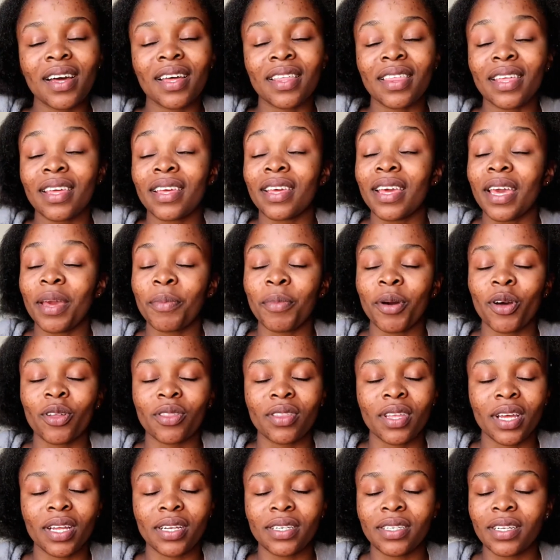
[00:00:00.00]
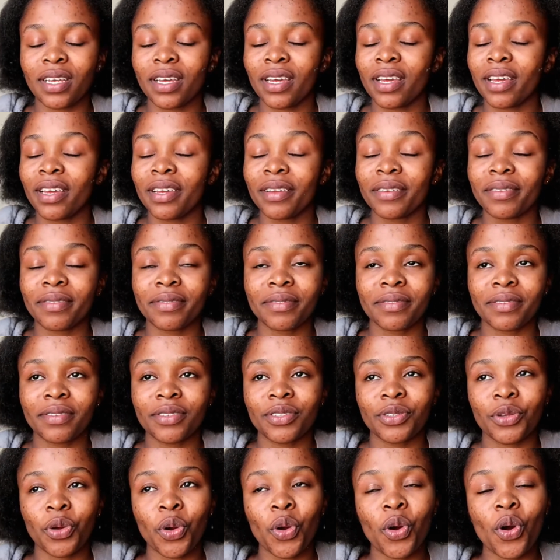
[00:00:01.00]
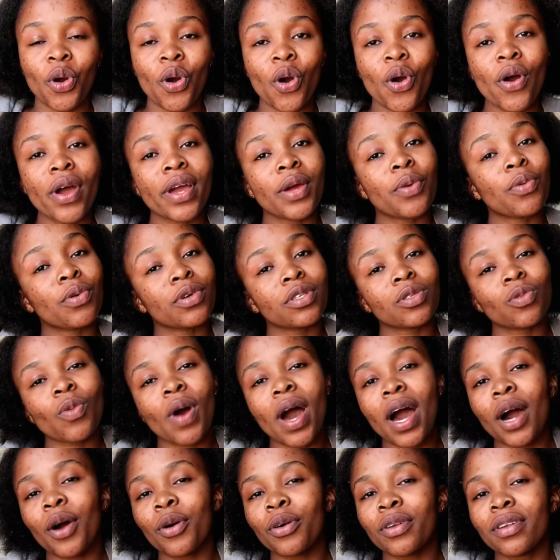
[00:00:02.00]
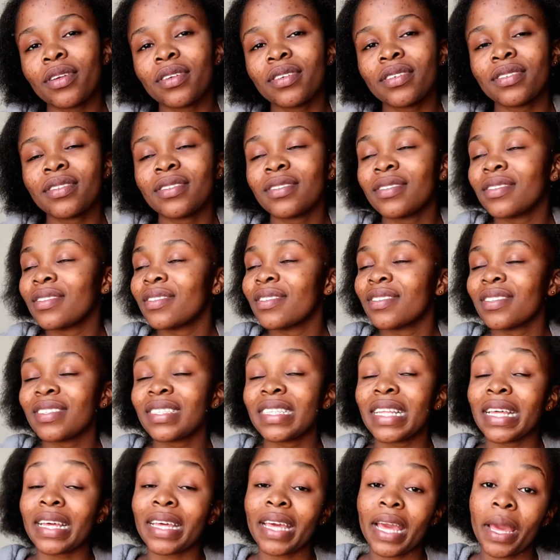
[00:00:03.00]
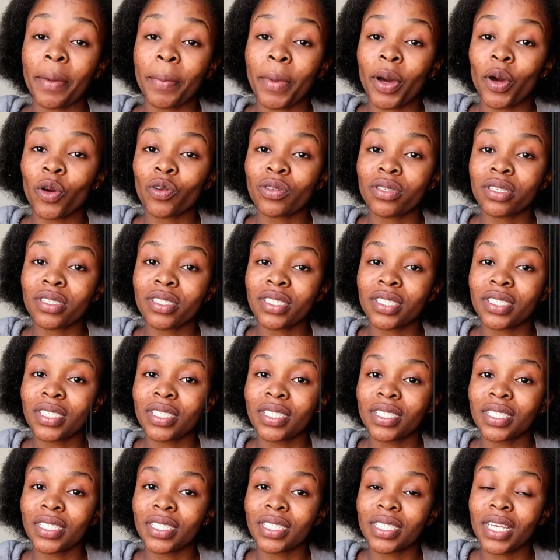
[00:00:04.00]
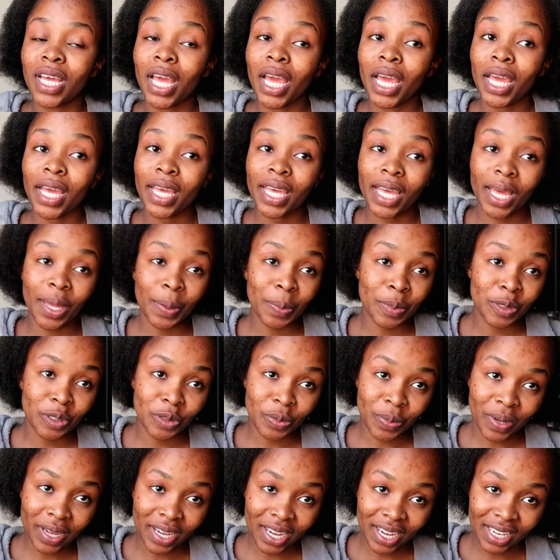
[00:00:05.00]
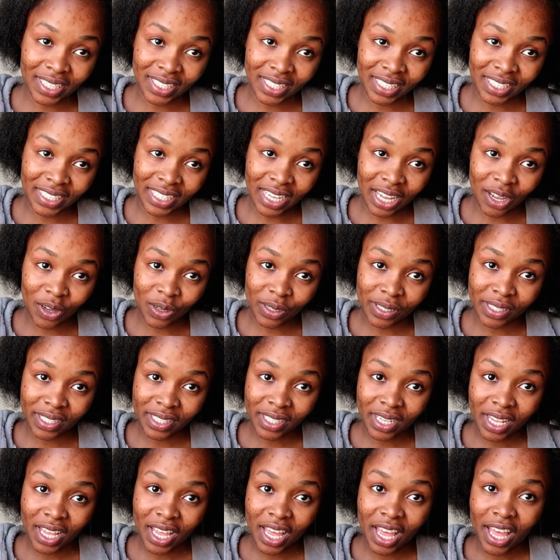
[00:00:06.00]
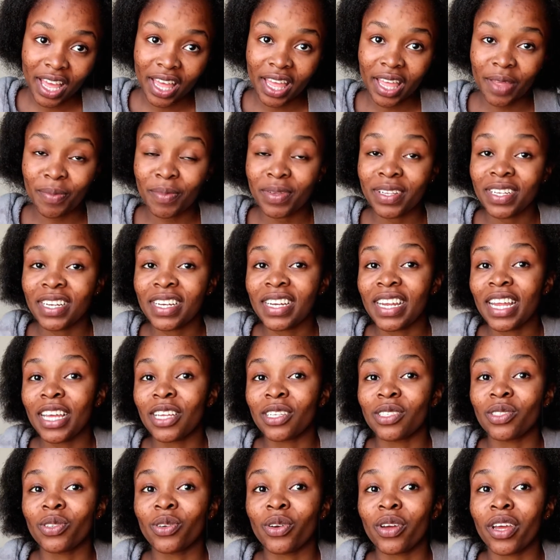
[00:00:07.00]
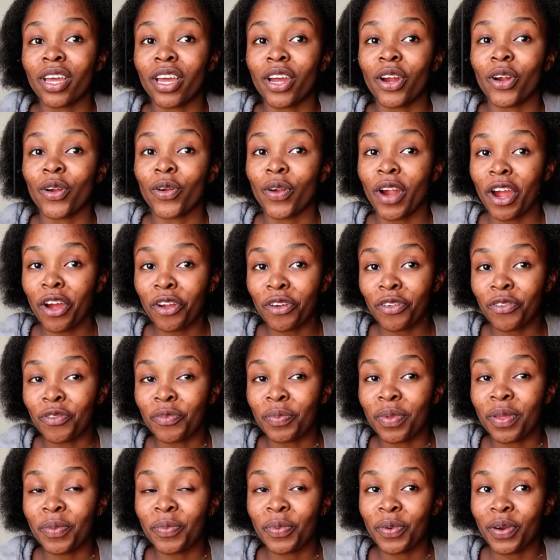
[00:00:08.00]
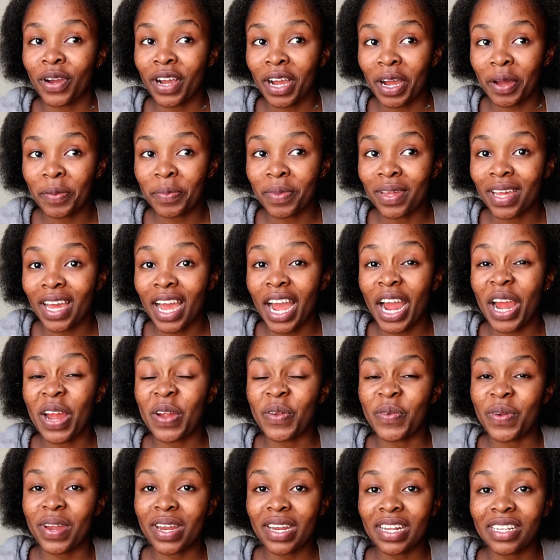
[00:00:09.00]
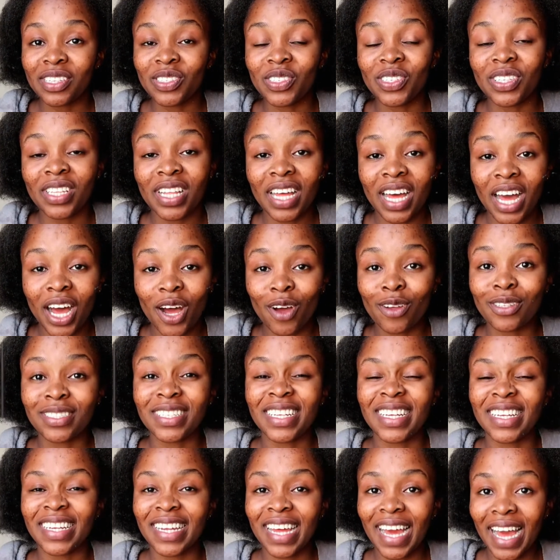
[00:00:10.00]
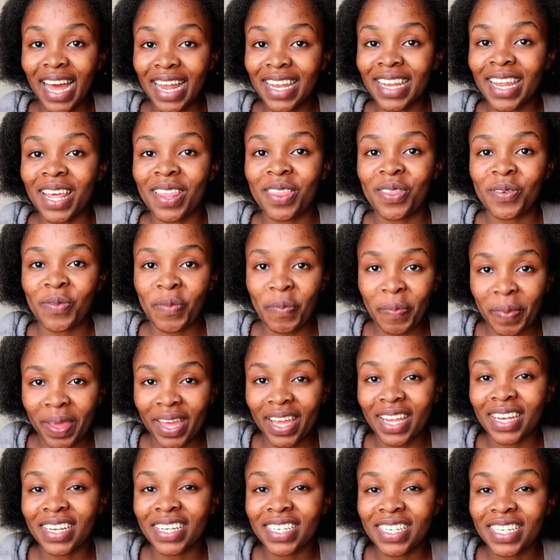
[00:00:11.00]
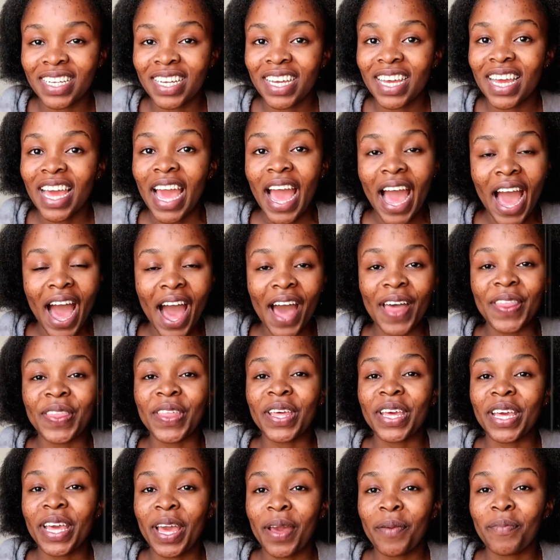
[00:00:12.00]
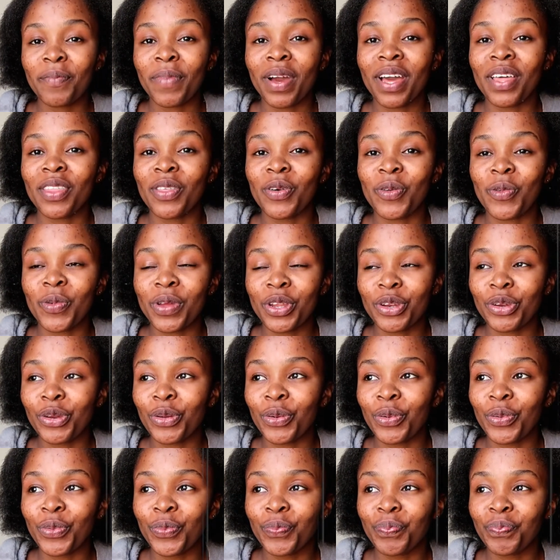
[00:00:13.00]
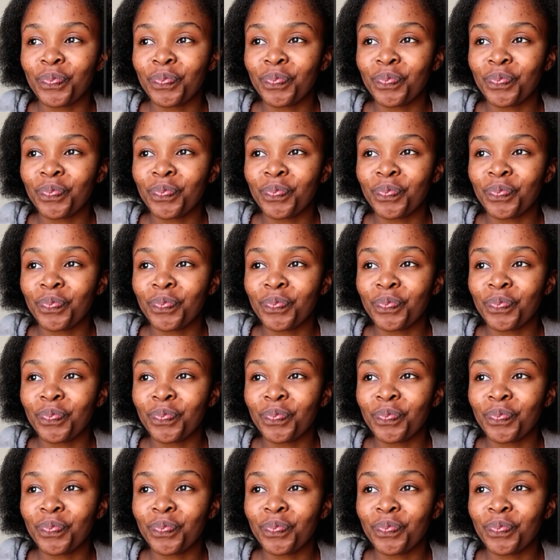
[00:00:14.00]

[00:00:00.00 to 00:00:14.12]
They came out that day. Yo, it was wild. They came out, came to my cousin's house. Immediately I saw a crowd of people coming. I ran into the house, hid under the bed, and they came by the window.